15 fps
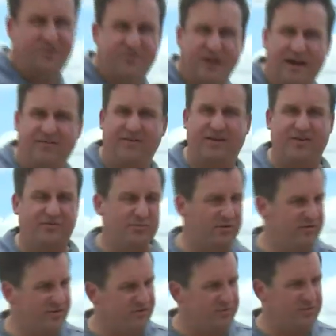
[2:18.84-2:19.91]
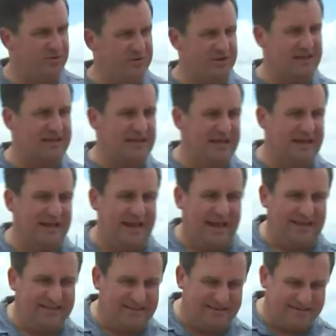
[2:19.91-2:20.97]
traffic is moving smoothly
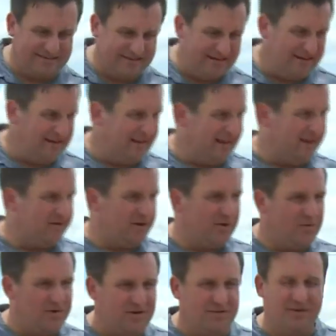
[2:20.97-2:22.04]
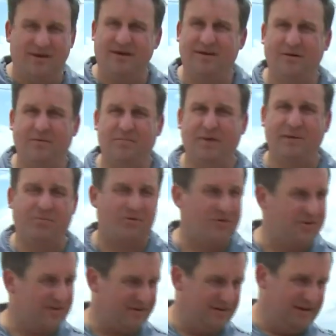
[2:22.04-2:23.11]
at this area where people
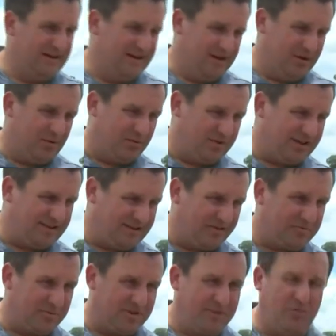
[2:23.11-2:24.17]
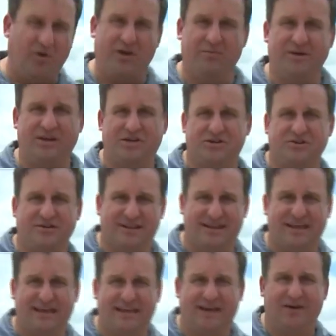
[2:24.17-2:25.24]
are really desperately wanting to make sure that
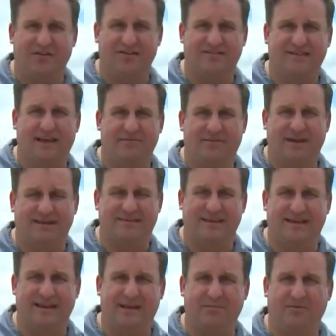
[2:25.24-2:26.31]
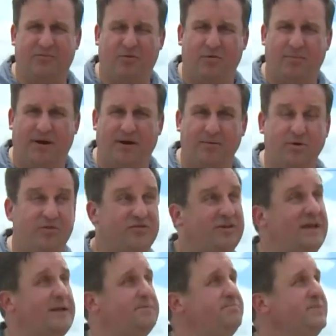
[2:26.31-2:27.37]
they get all the sandbags they need before Barry moves
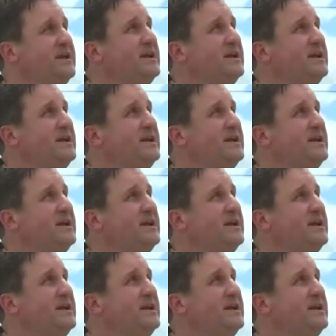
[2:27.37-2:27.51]
in.